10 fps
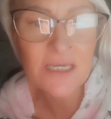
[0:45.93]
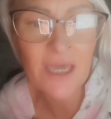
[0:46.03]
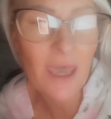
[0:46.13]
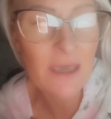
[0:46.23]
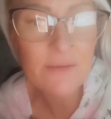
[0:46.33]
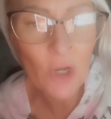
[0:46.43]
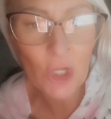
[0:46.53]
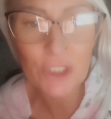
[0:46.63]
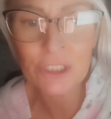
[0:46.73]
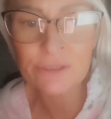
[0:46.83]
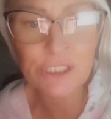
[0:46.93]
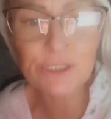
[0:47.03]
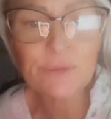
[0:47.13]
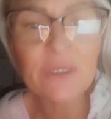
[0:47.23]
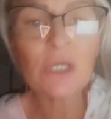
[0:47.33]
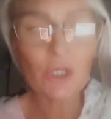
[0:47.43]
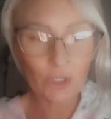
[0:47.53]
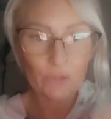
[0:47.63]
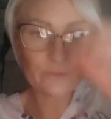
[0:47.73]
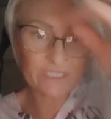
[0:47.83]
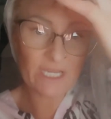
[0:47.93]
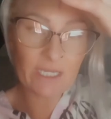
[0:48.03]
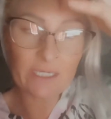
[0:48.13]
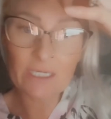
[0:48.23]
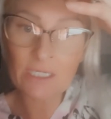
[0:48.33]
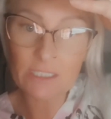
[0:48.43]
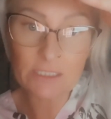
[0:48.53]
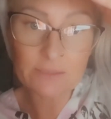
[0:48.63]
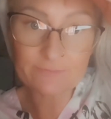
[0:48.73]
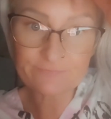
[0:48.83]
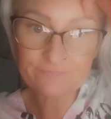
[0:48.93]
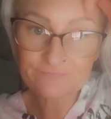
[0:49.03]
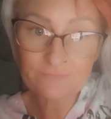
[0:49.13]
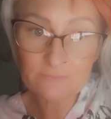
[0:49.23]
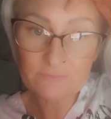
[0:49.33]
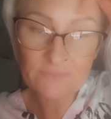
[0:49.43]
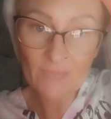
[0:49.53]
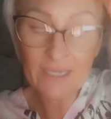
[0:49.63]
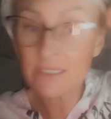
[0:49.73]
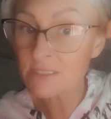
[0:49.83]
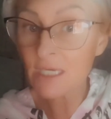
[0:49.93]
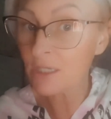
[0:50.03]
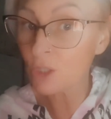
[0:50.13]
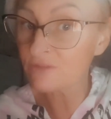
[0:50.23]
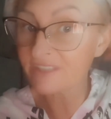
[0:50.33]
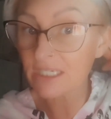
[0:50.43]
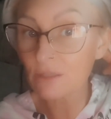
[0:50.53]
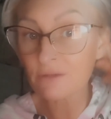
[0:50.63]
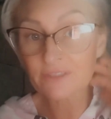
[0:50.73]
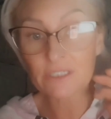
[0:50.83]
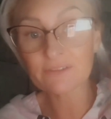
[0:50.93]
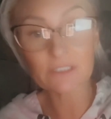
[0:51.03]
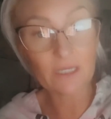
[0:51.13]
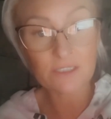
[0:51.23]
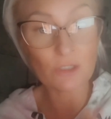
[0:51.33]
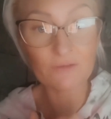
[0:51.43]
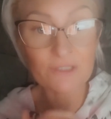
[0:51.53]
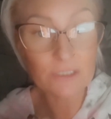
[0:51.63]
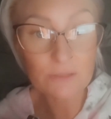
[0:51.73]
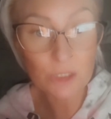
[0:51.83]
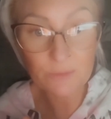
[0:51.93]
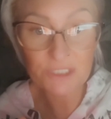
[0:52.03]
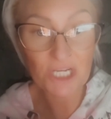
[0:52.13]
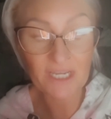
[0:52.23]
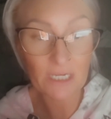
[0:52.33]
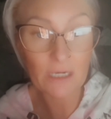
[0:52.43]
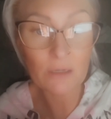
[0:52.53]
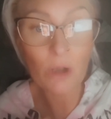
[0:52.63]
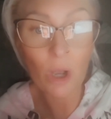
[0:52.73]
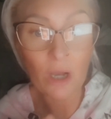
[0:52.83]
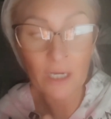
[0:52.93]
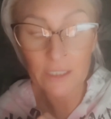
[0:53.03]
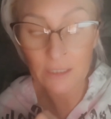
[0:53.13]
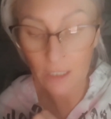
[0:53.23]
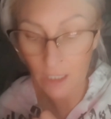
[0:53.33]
Game on YouTube, who done, he's got a whole video over there if you'd like to go over to YouTube and check it out on,